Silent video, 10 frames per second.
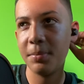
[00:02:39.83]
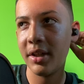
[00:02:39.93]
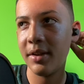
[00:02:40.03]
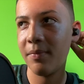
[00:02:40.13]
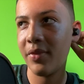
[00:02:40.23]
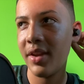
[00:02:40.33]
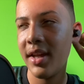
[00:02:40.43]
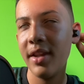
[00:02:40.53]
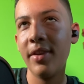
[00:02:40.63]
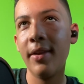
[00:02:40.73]
but
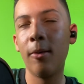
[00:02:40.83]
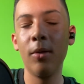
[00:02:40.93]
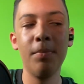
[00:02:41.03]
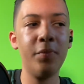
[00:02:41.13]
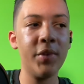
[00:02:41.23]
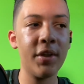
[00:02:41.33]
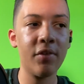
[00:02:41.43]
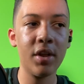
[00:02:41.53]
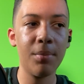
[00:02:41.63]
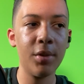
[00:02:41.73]
there were
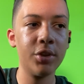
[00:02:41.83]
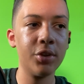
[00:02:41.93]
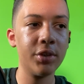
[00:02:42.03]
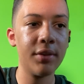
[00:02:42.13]
different commercials.